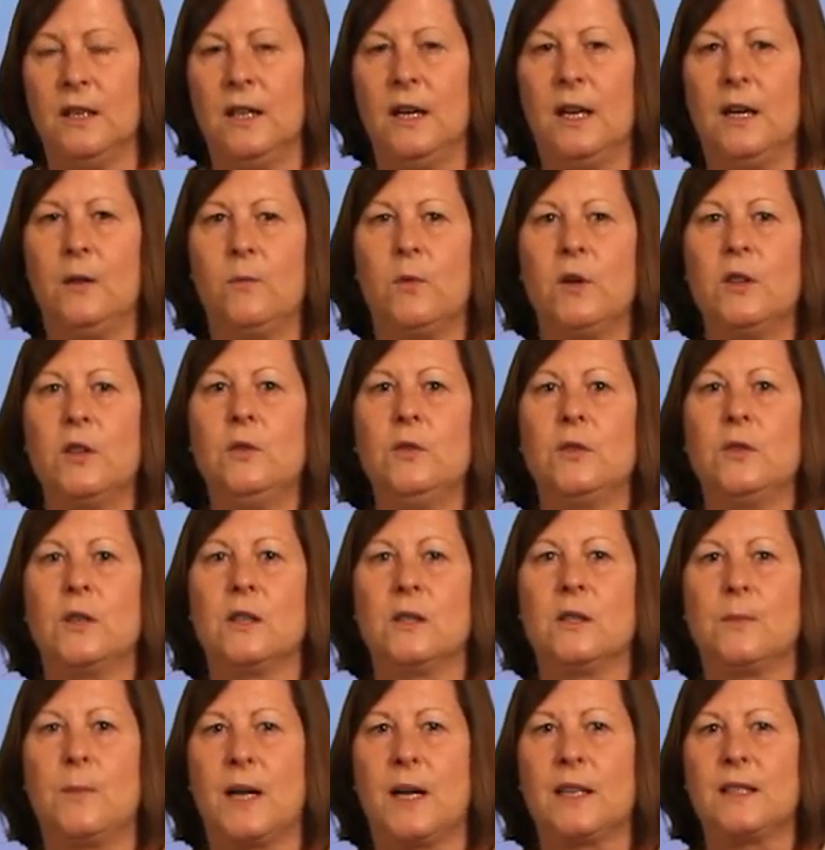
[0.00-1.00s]
Anyone who
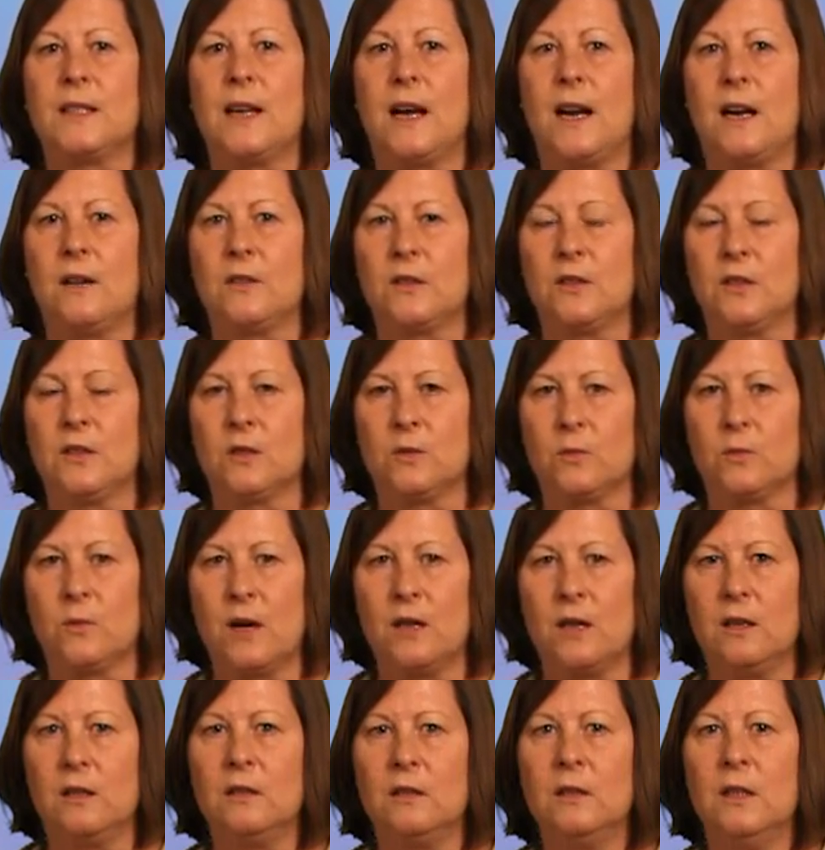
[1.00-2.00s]
suspects a house is a
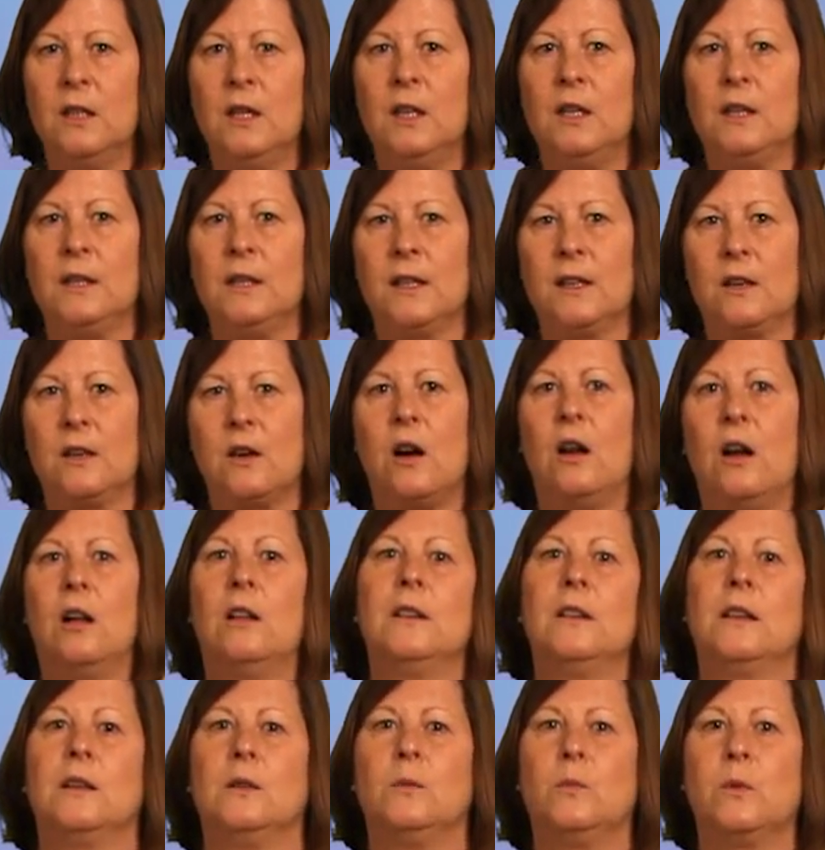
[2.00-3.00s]
rental can
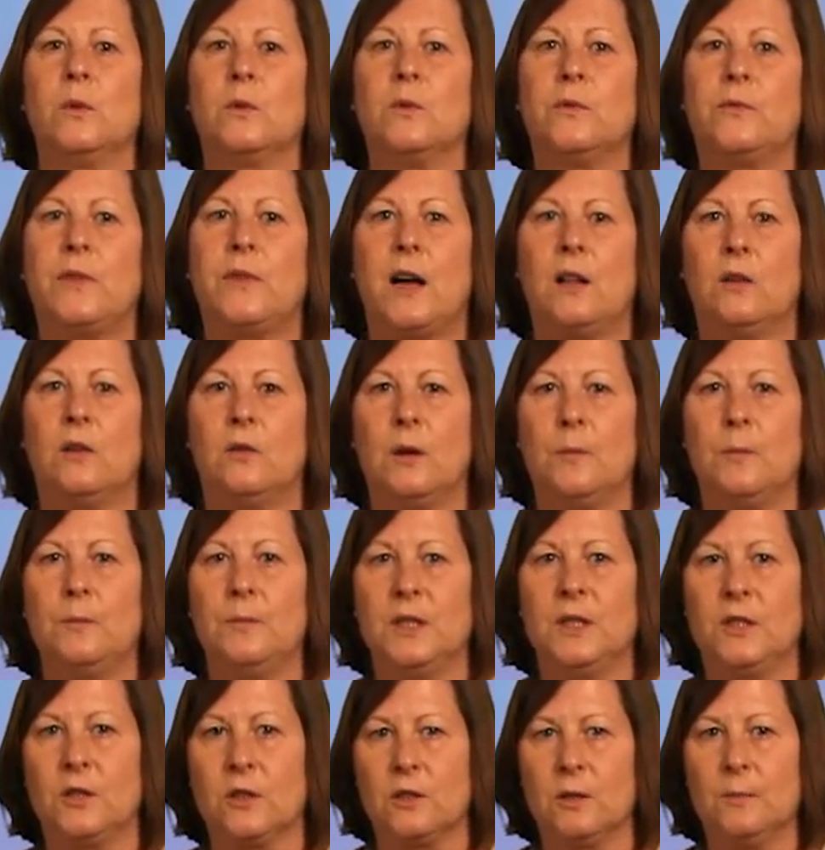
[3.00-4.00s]
call in and we will follow up and
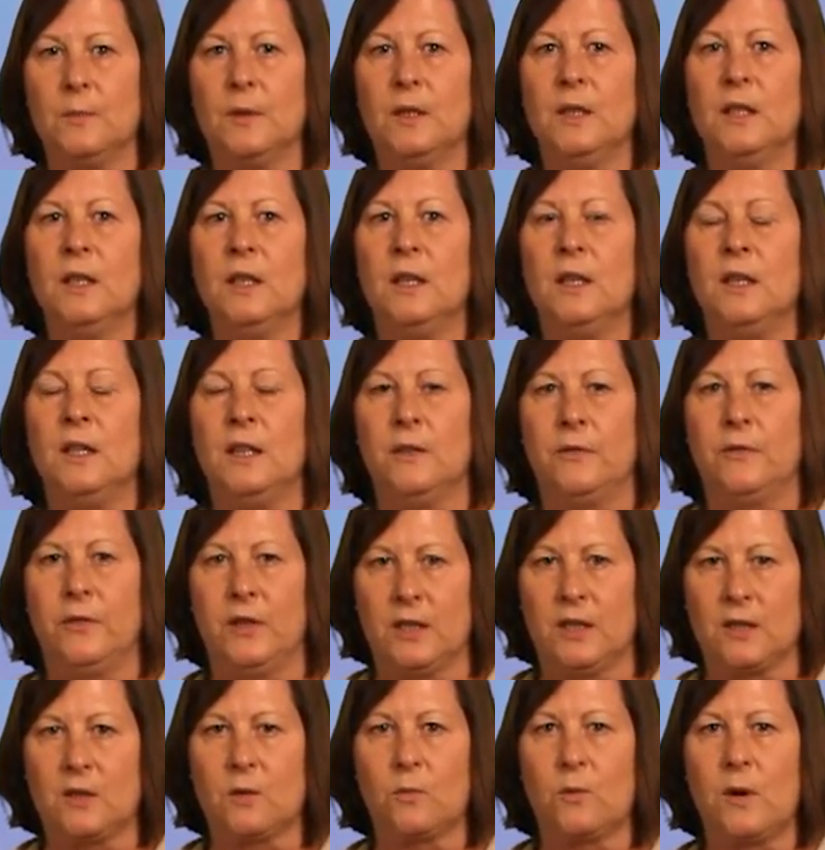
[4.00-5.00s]
determine if
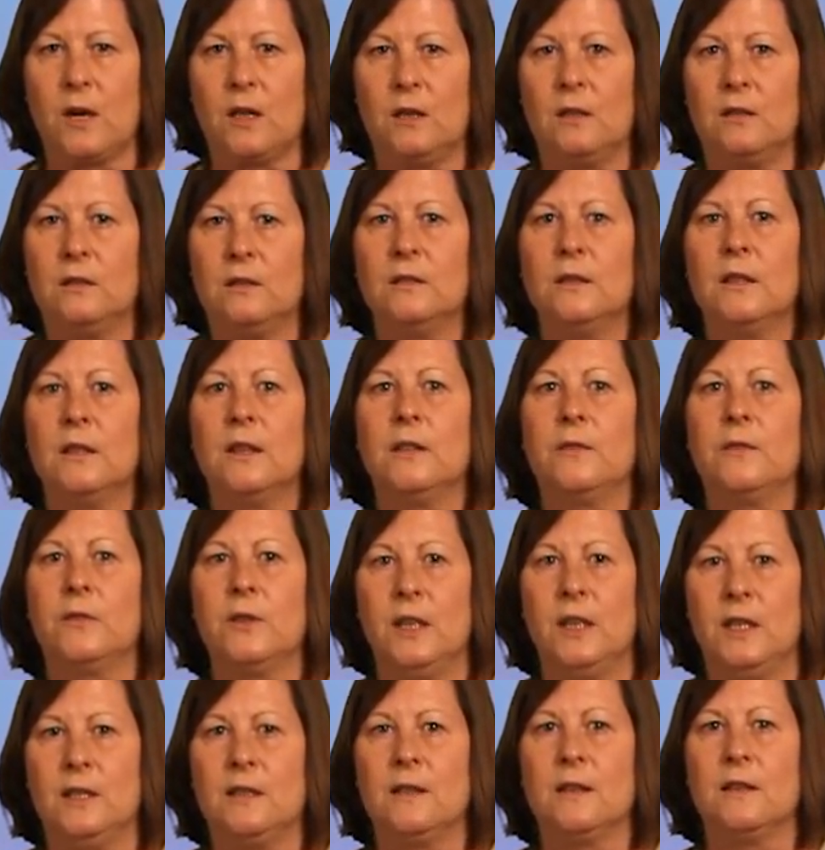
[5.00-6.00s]
it is a rental and if
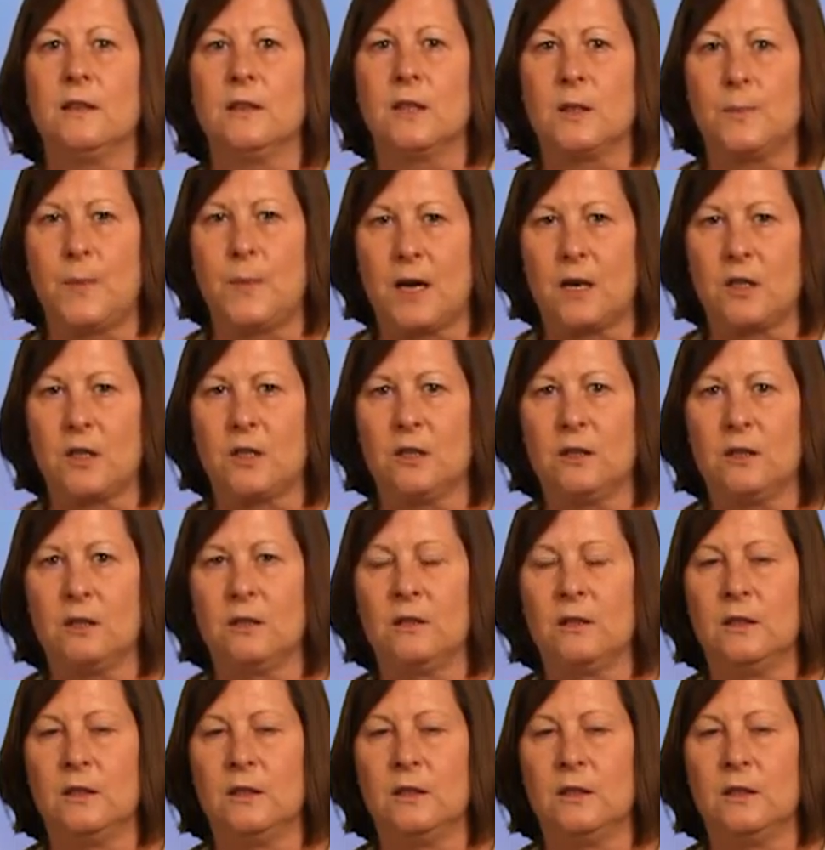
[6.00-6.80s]
it needs an inspection.